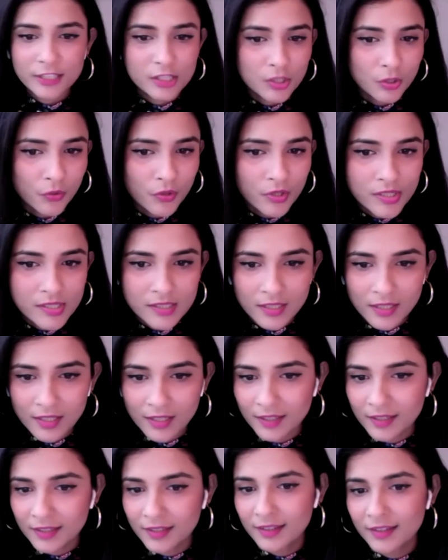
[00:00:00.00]

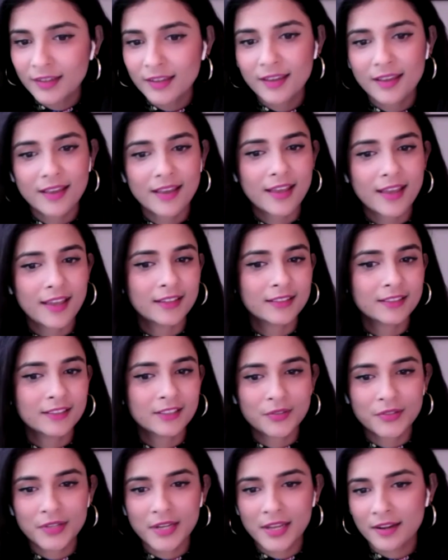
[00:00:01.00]
sourcing and
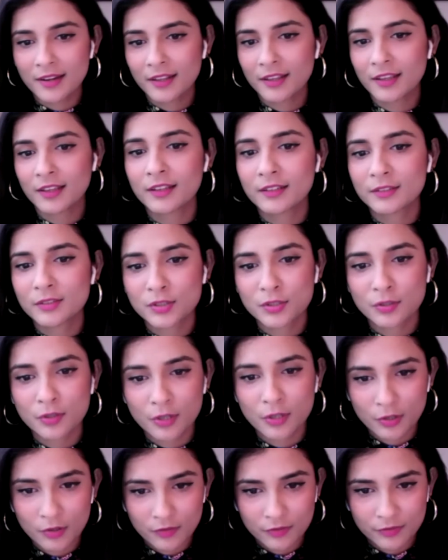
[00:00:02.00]
creating a
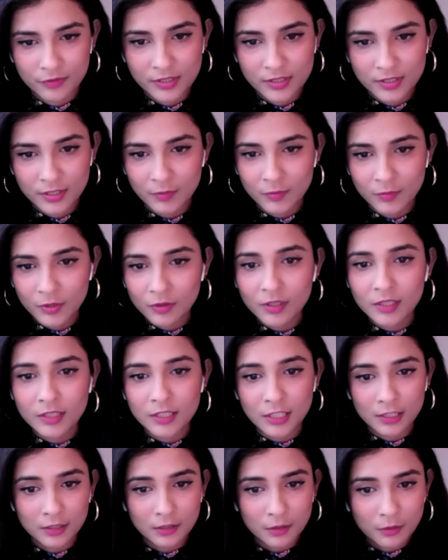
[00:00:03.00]
sort of this
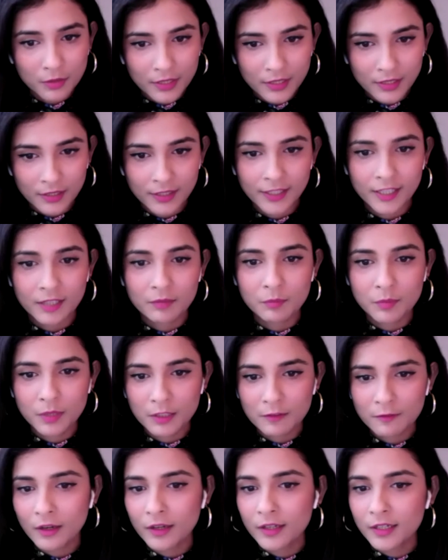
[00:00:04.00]
community locally and
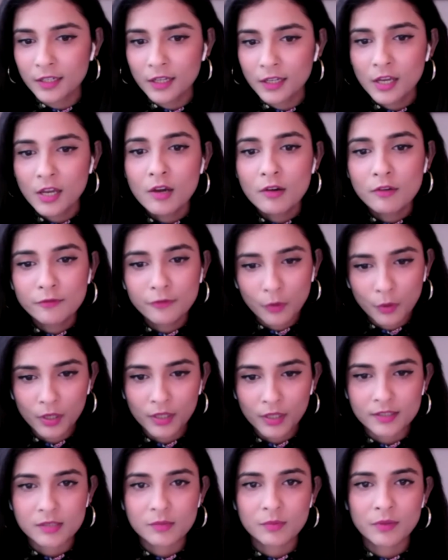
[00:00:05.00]
being very
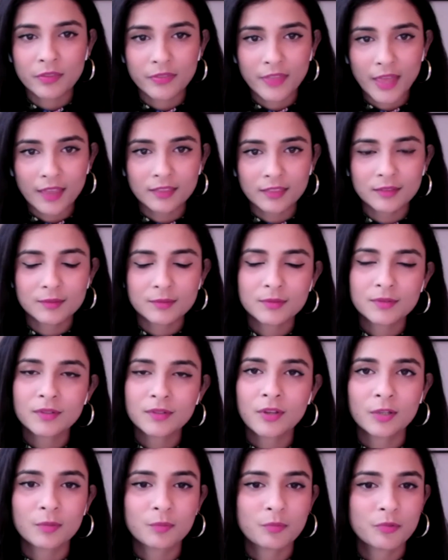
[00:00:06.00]
focused with that
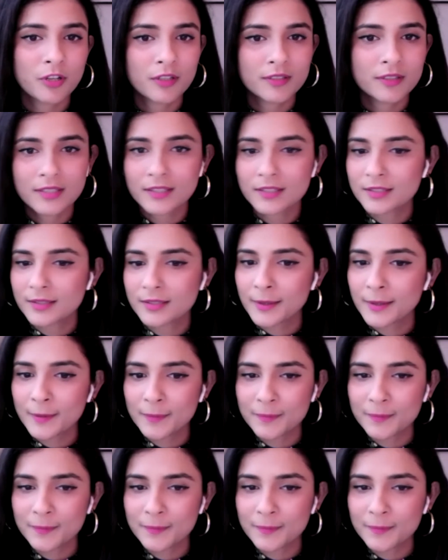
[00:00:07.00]
thought process. Yeah.